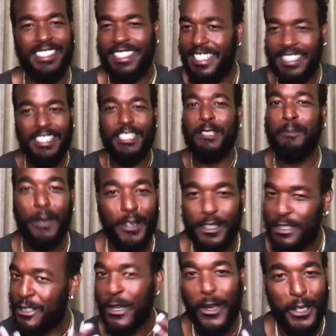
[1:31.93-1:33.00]
This experience
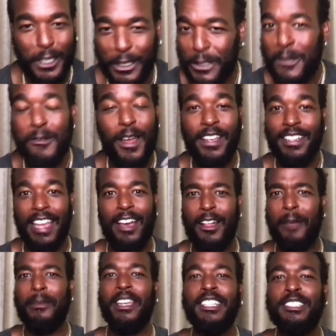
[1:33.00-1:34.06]
talking to you right now. I
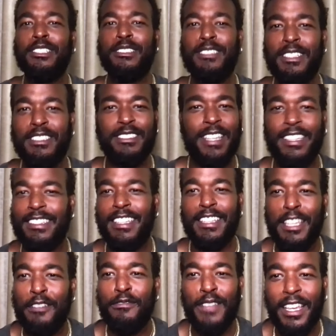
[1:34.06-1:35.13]
mean, it just it's like the
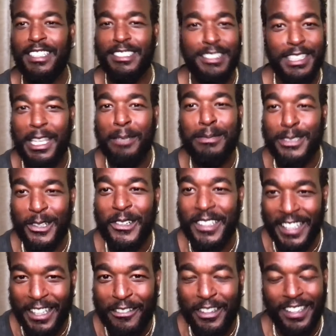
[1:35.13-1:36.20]
gift that keeps on
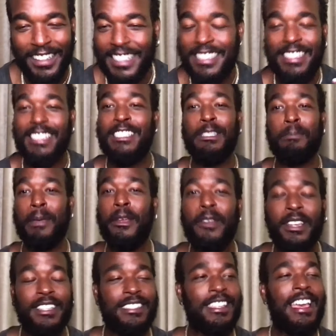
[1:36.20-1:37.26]
giving. This
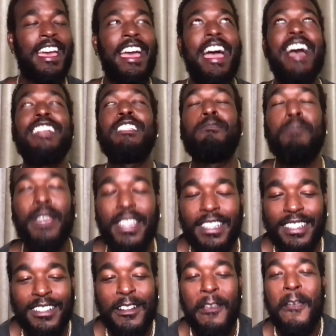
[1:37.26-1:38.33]
experience has
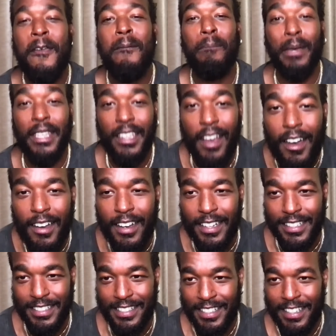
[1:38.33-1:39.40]
been
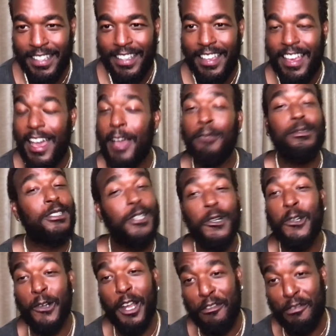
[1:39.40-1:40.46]
beyond. I'm so
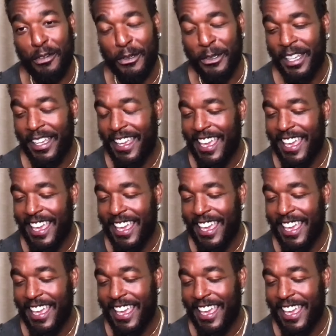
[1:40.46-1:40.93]
grateful.